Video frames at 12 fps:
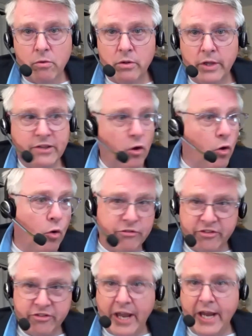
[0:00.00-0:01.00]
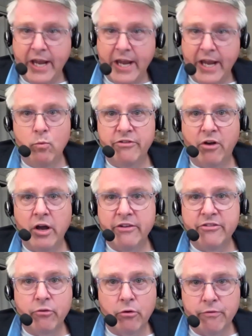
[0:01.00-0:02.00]
like the whole site was
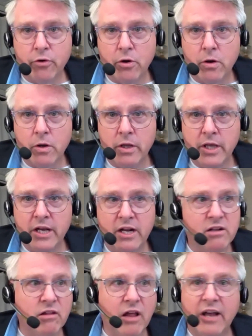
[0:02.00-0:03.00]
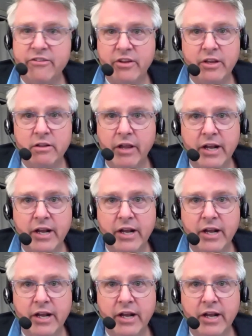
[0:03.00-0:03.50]
on a server in a closet,